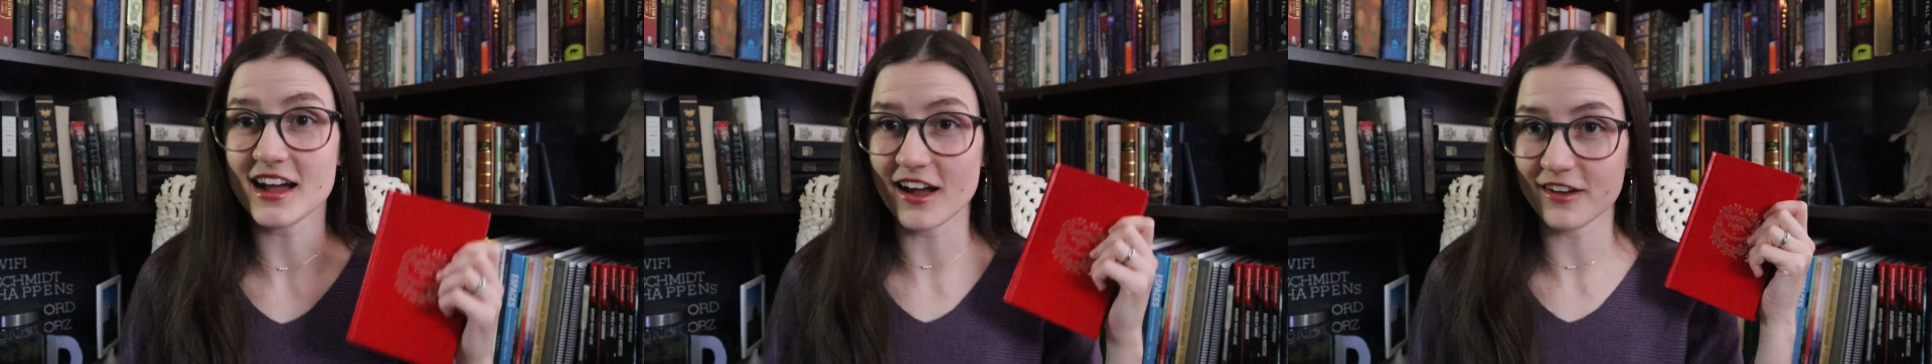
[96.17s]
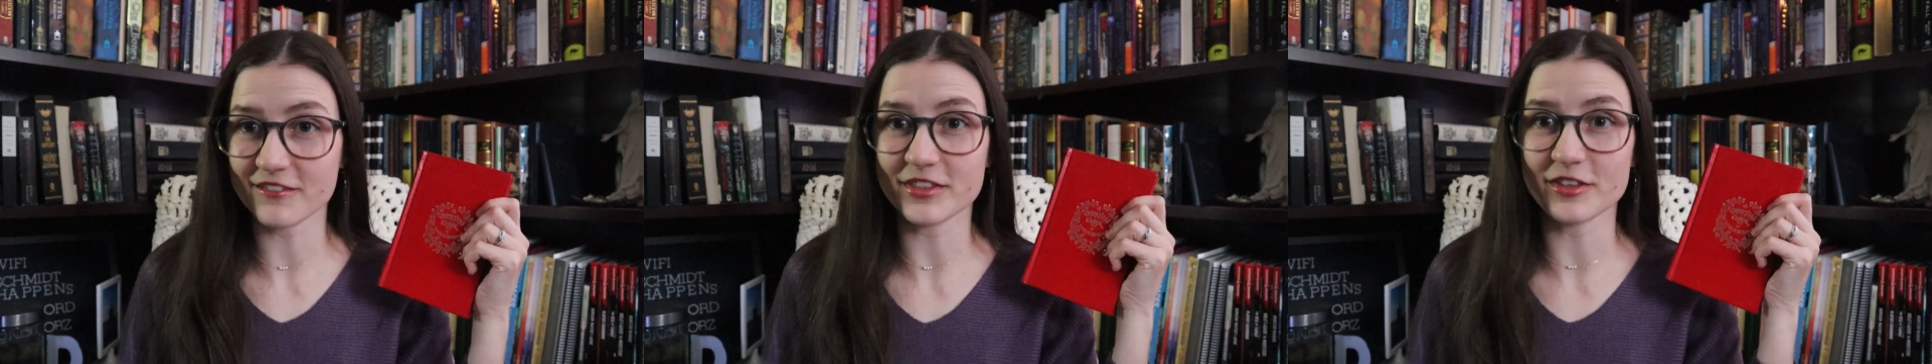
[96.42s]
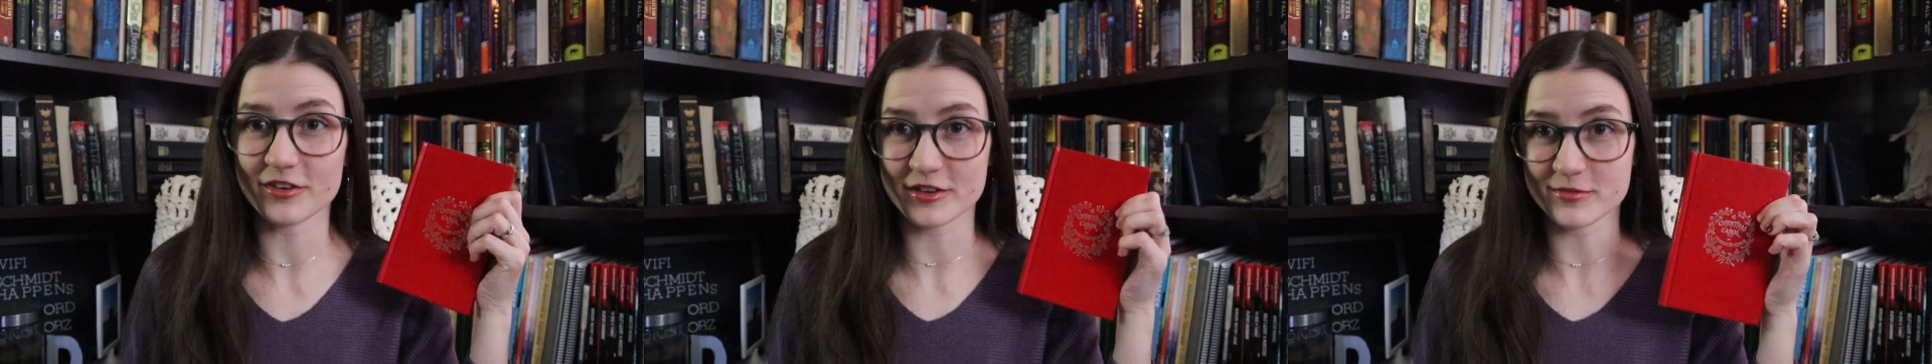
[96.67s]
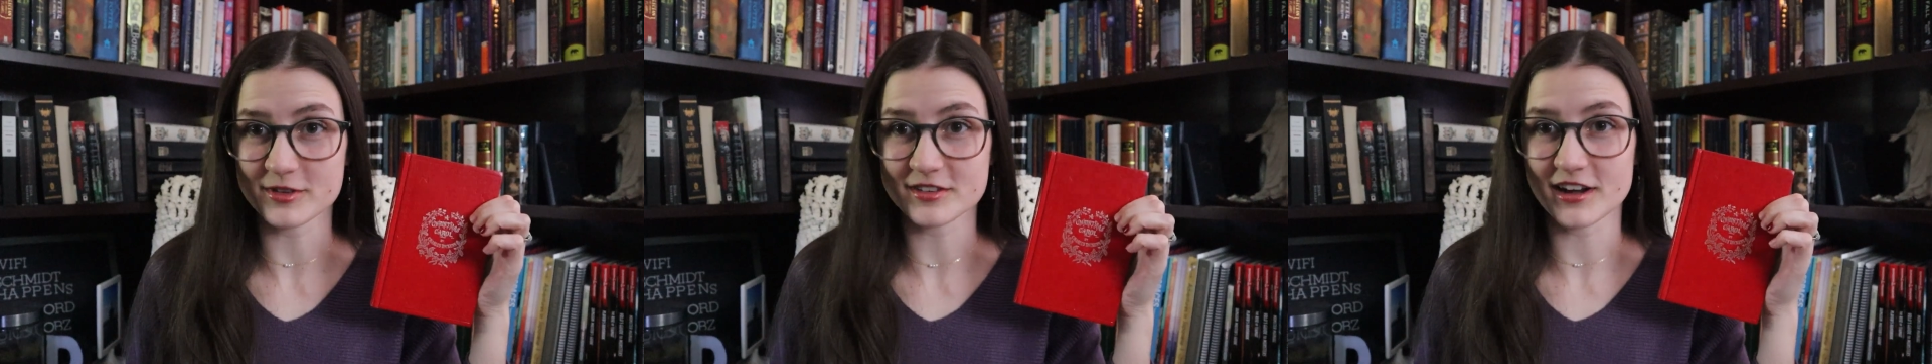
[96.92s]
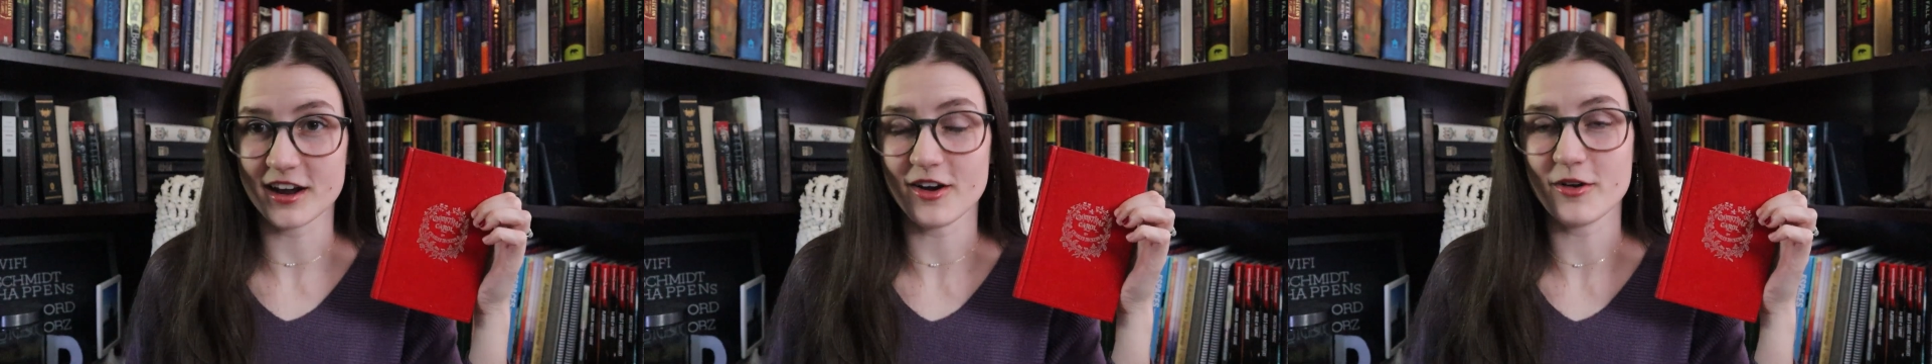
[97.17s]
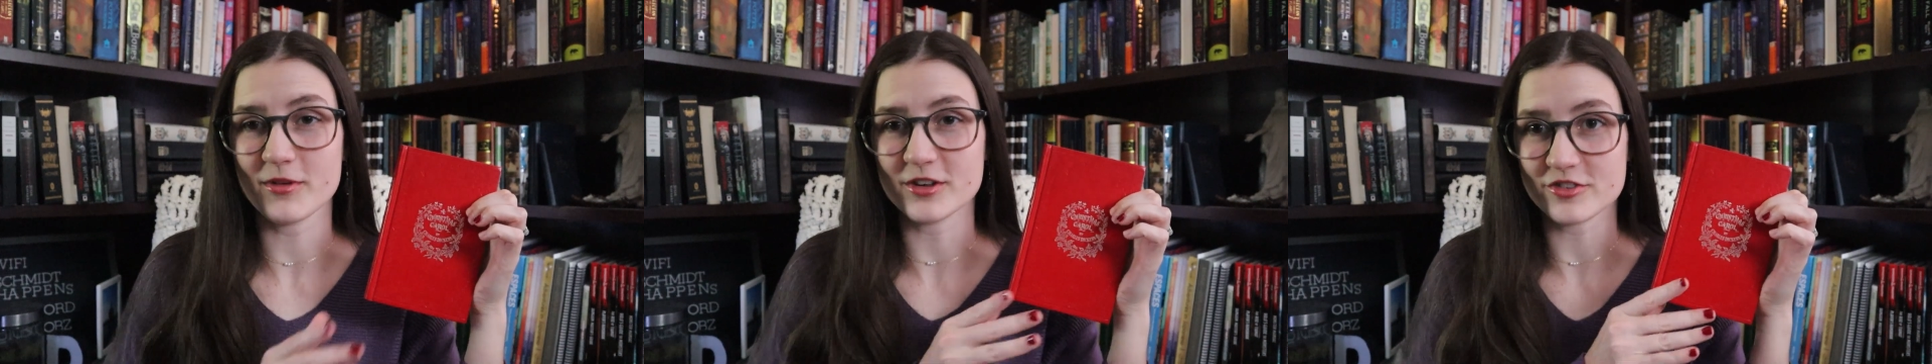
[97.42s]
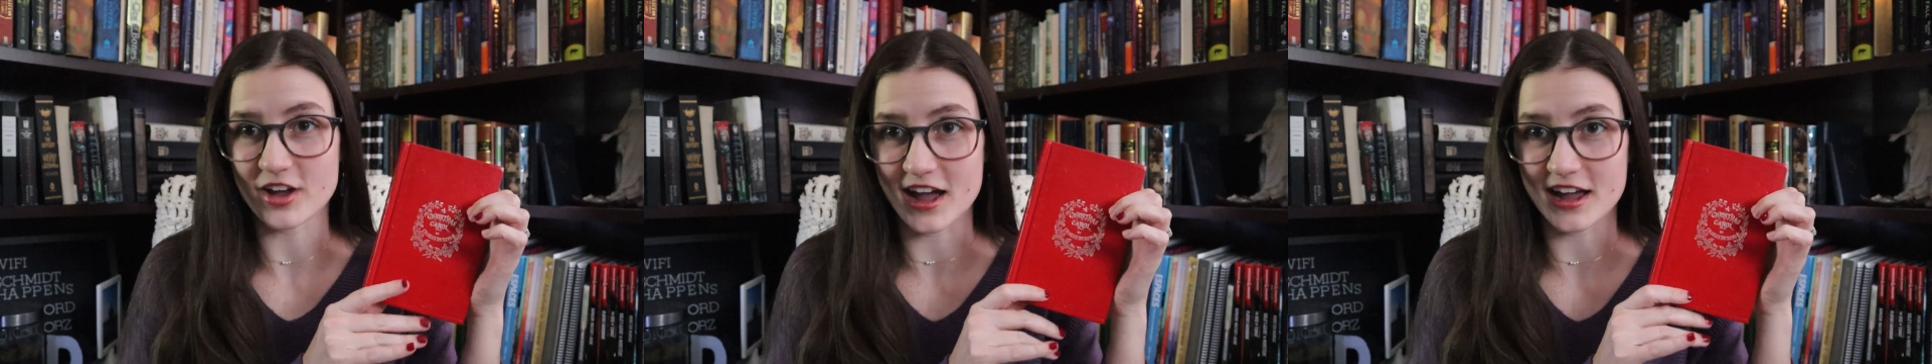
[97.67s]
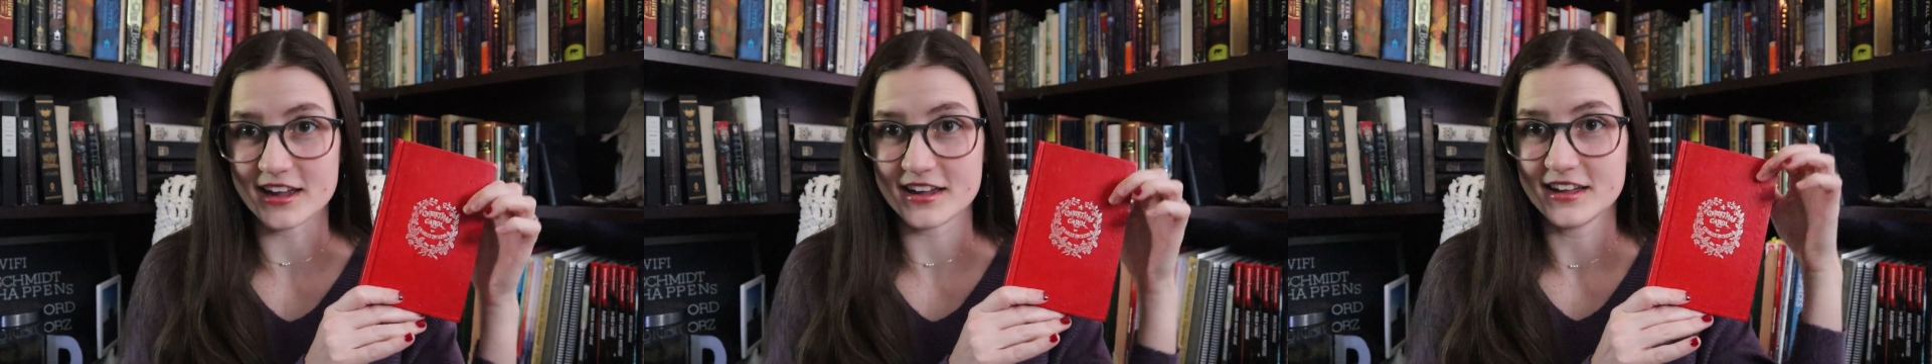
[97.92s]
of The Christmas Carol, which
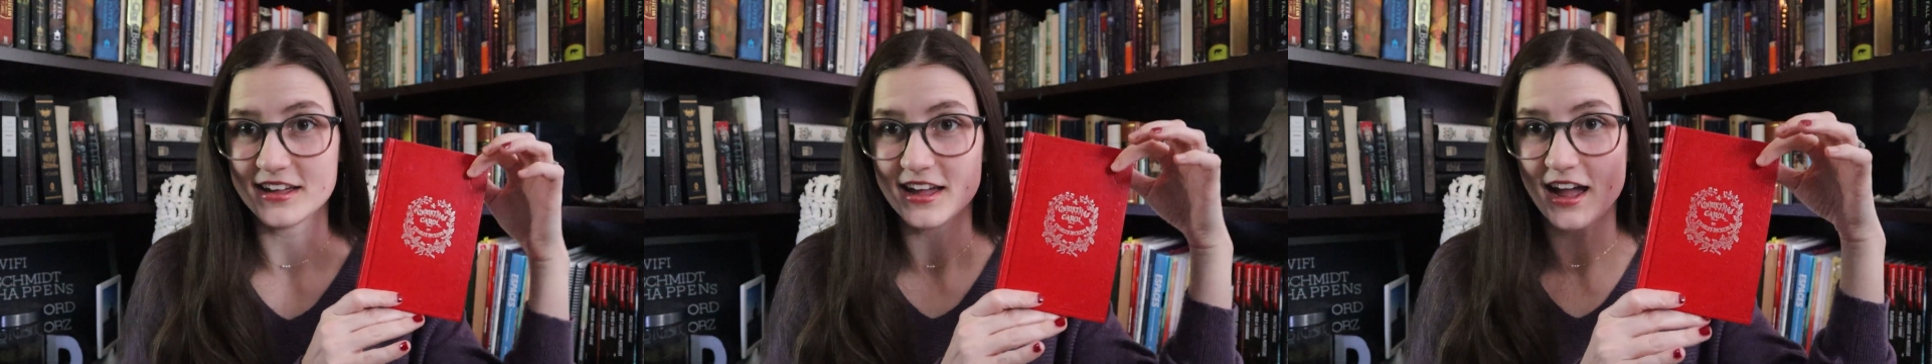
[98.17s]
I